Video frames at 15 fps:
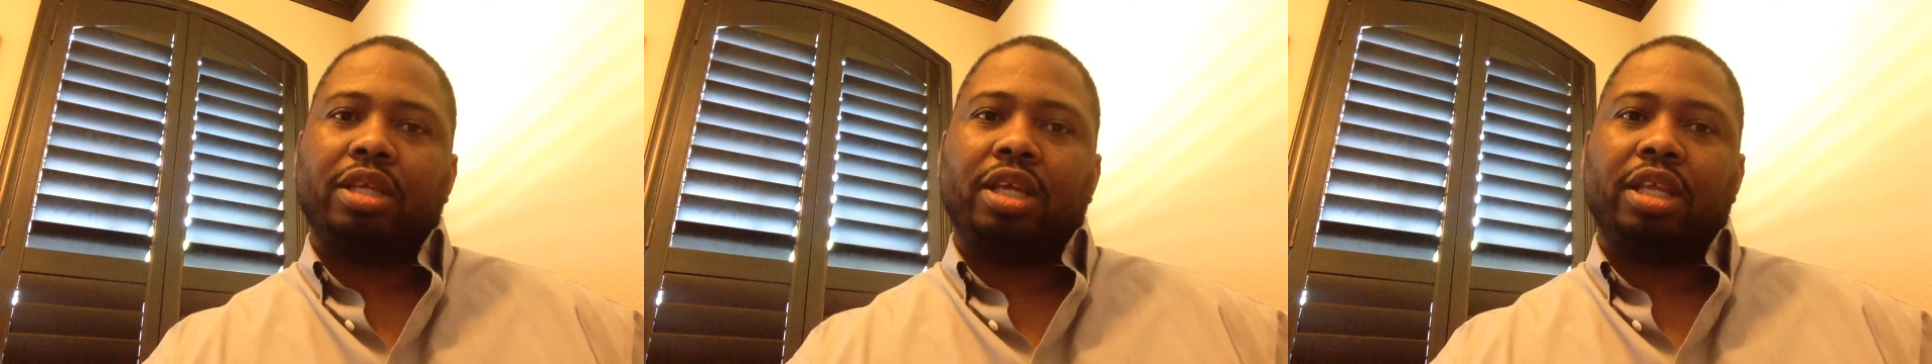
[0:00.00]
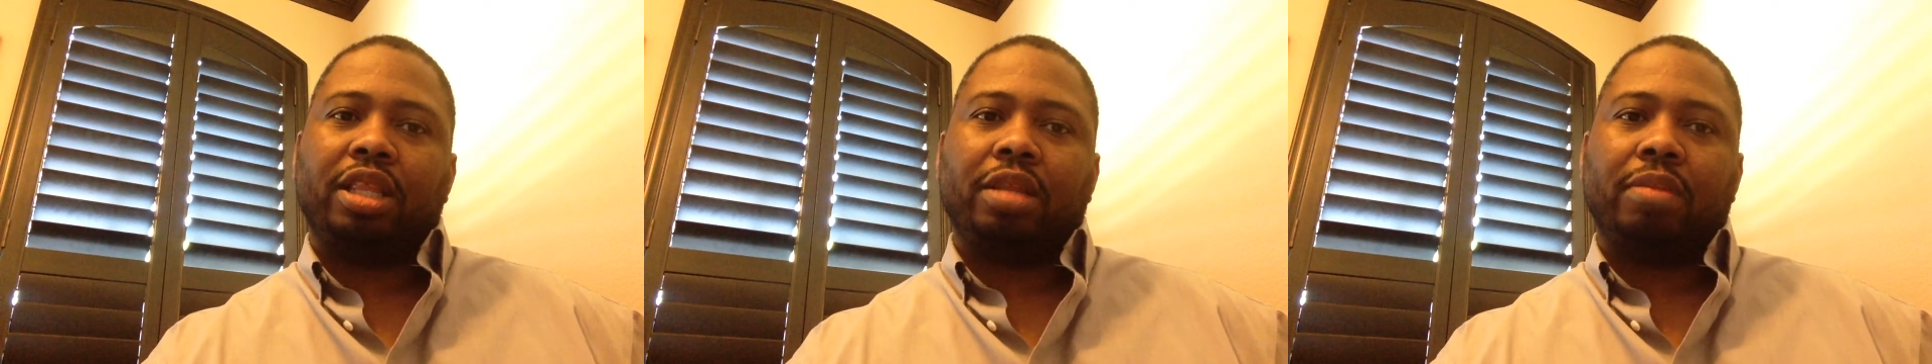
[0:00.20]

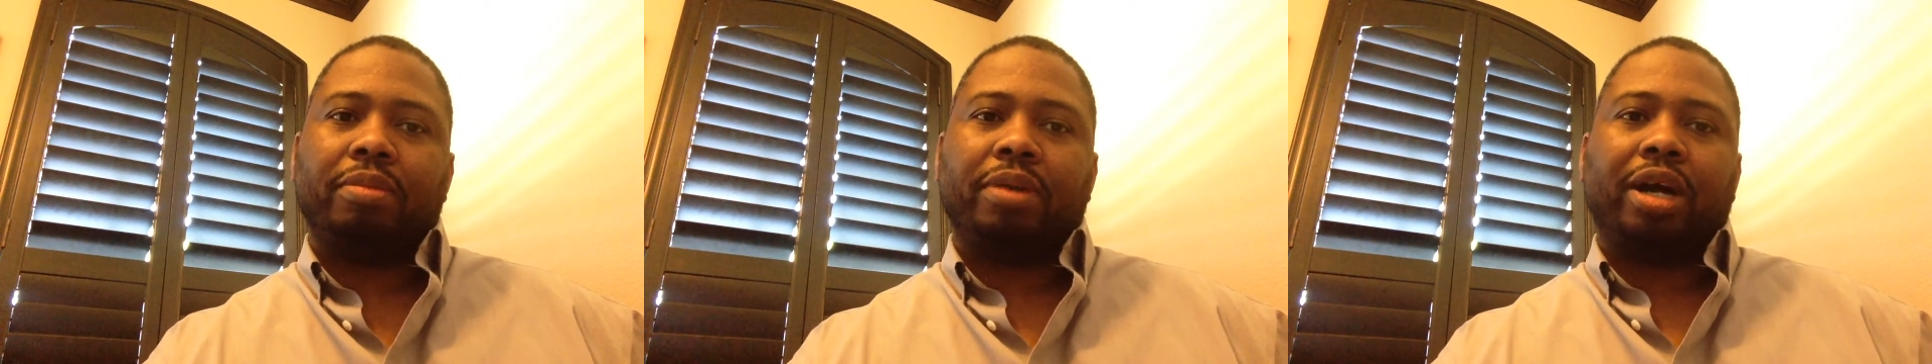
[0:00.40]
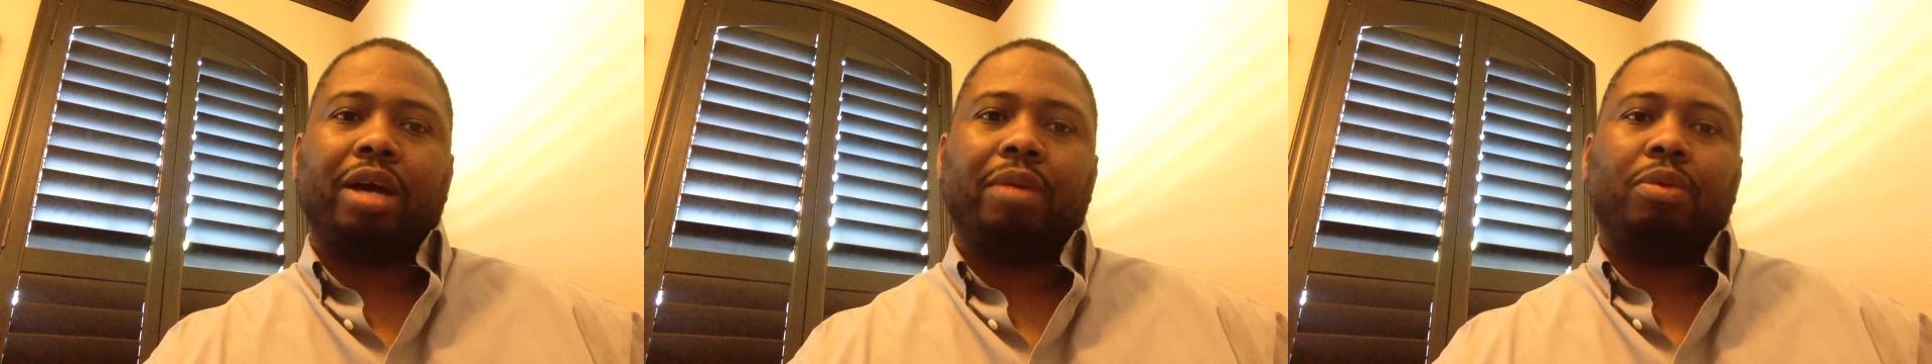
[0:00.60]
in the
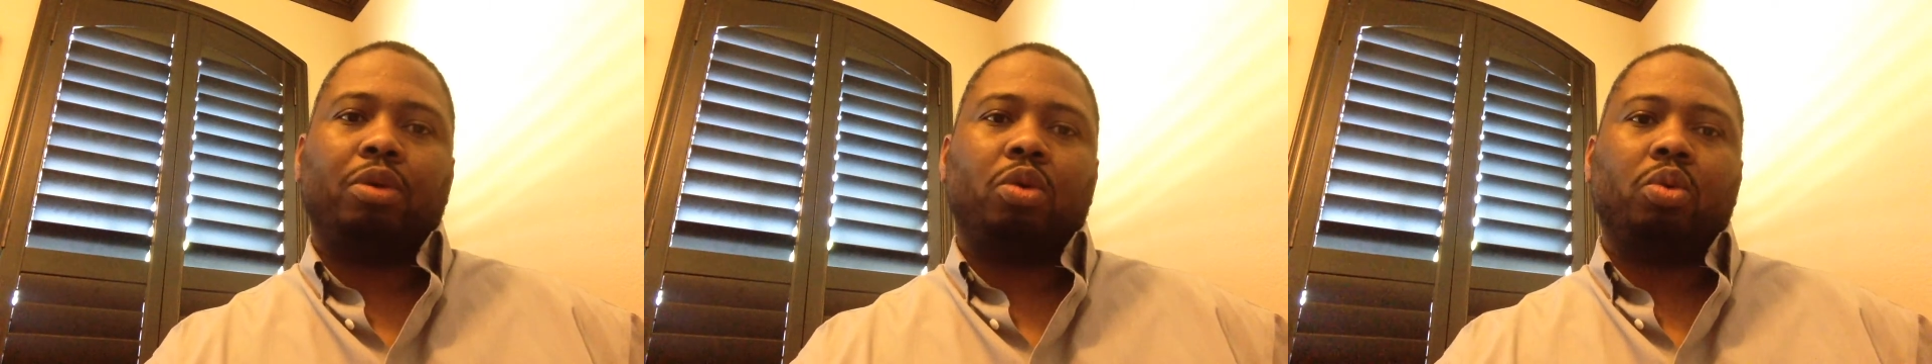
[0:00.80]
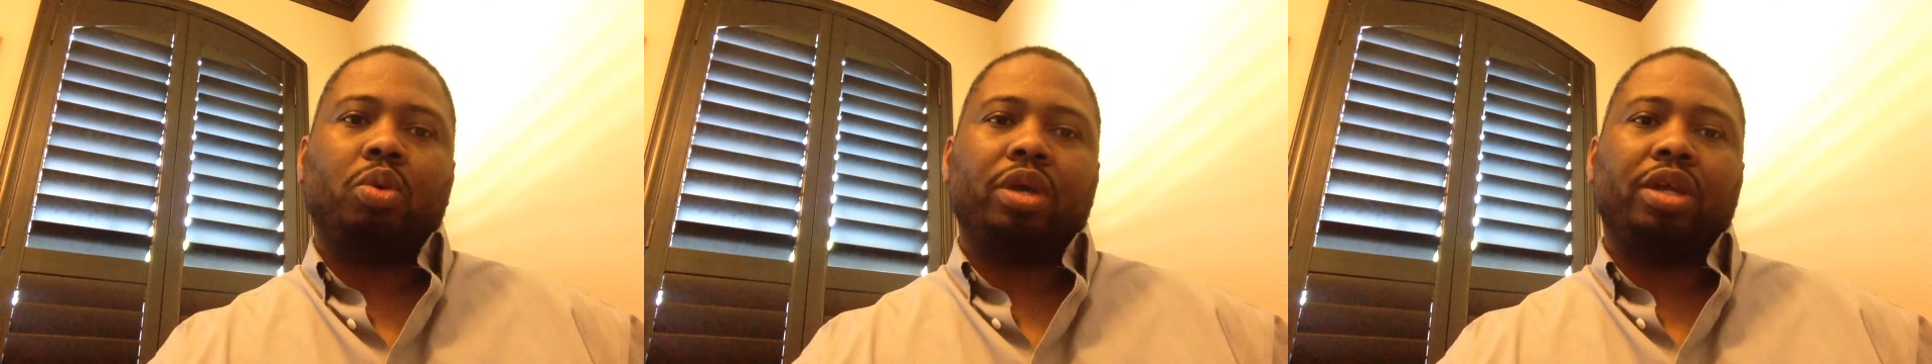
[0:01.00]

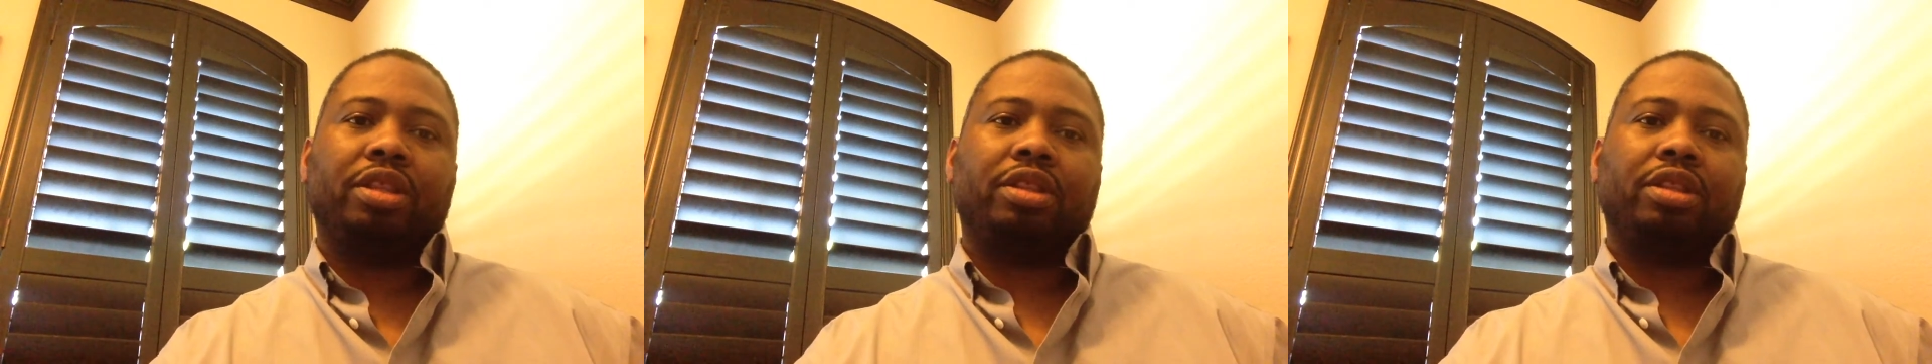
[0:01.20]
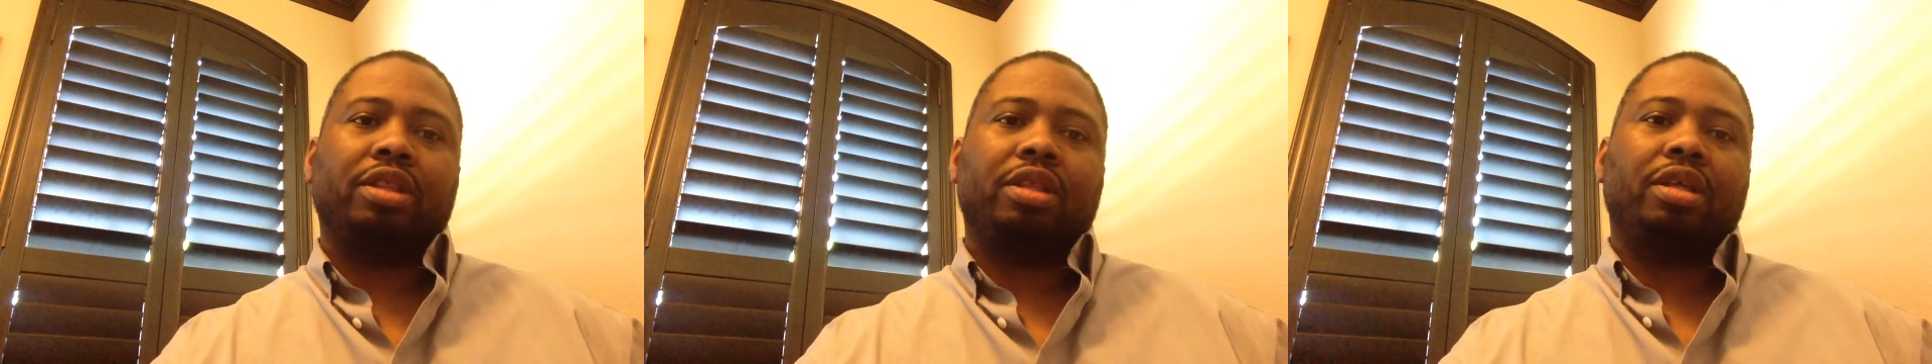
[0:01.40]
Bible
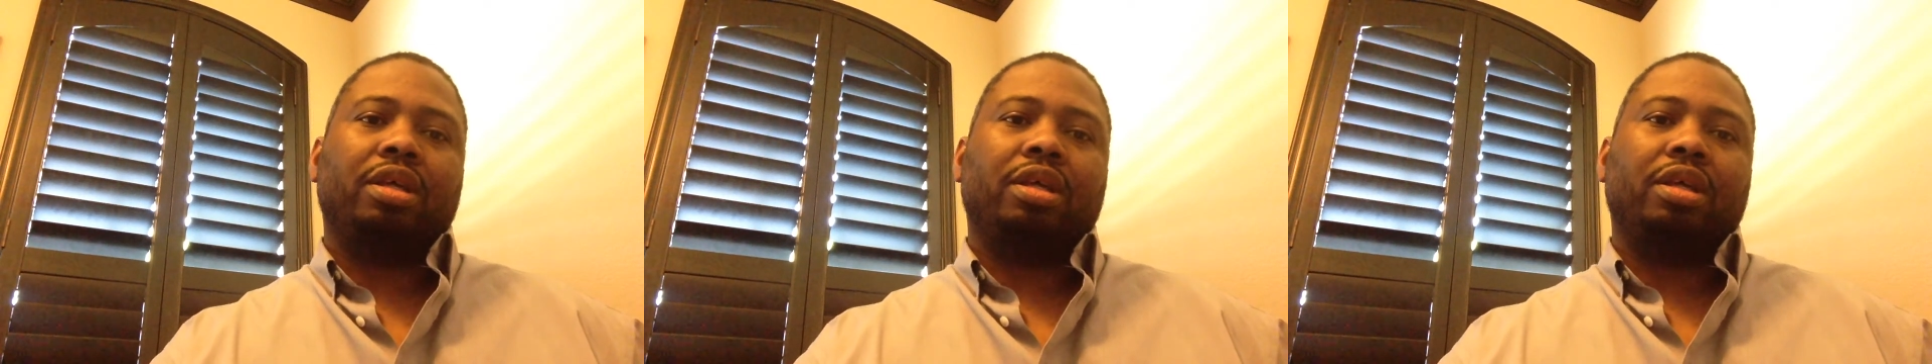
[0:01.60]
with